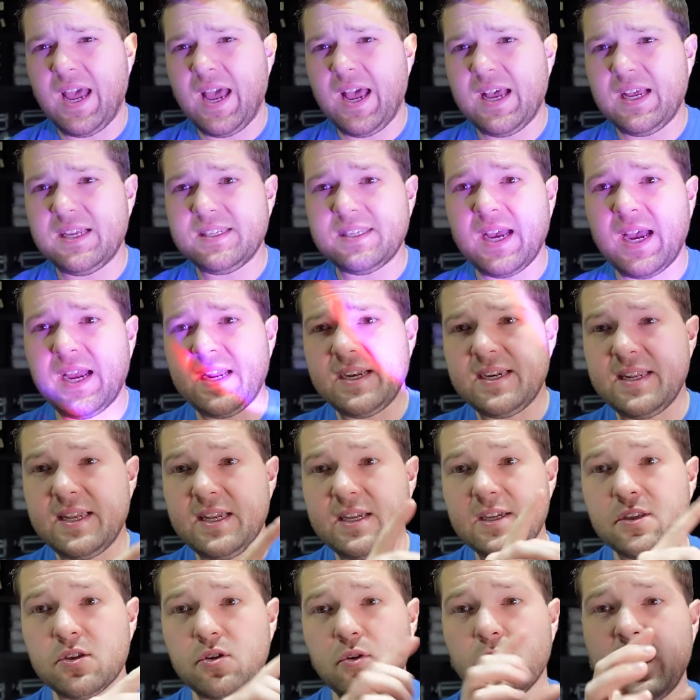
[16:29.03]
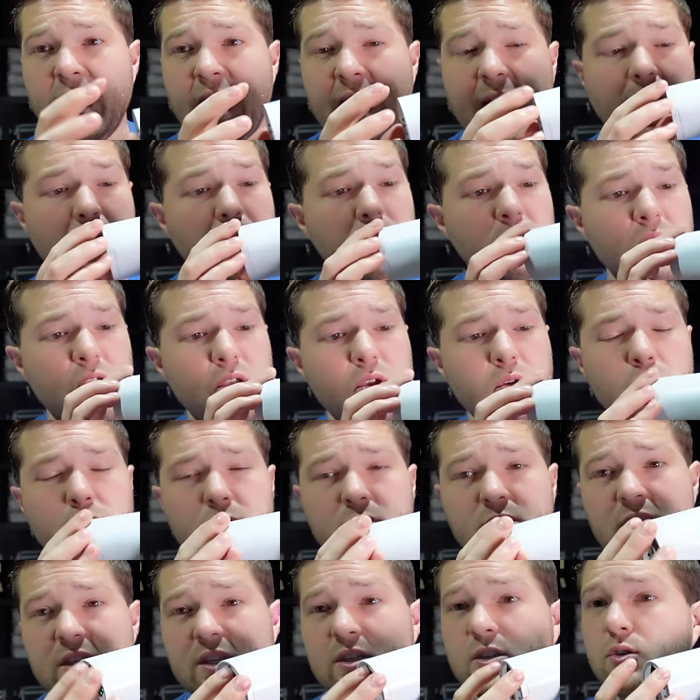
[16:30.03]
has ideas on how to
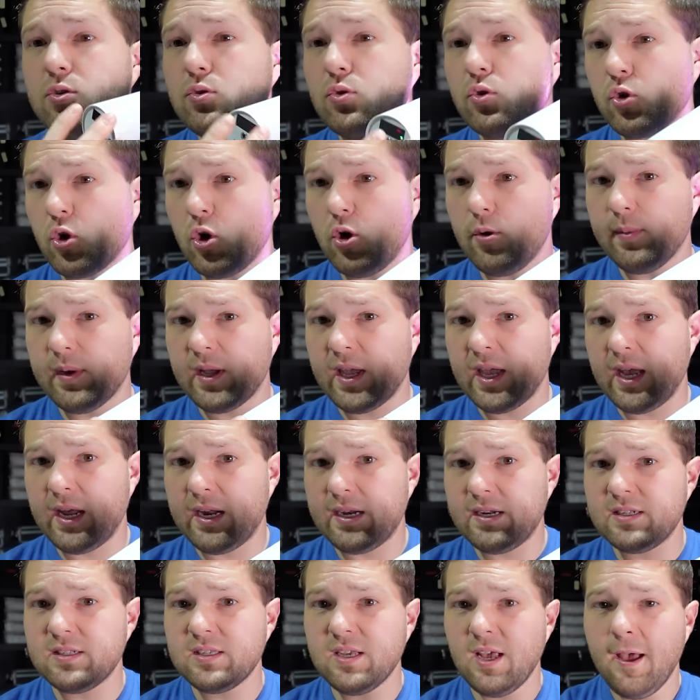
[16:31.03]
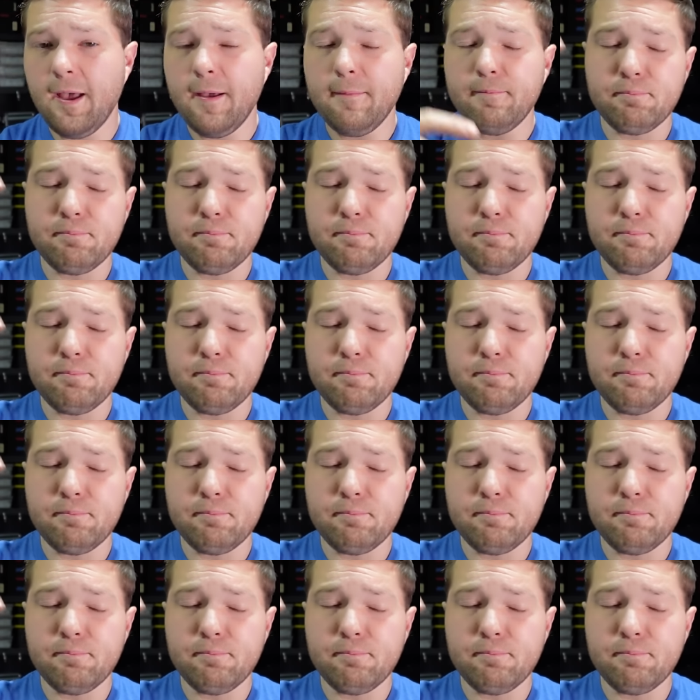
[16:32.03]
use these new Chroma Cannons,